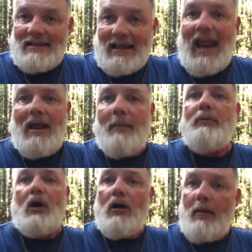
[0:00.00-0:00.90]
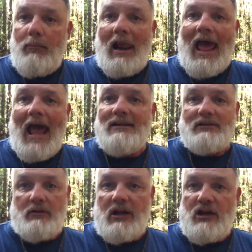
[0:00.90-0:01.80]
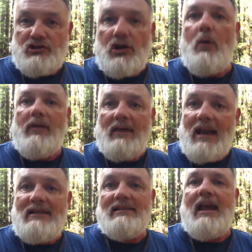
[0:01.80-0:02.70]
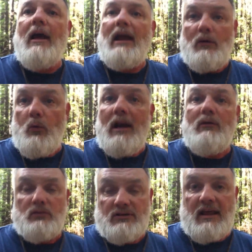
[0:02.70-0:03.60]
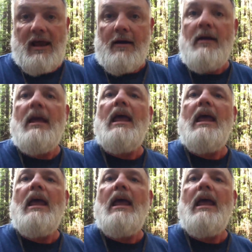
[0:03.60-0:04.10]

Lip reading: stamped on a plat so that it's showing that it's there and when it was there.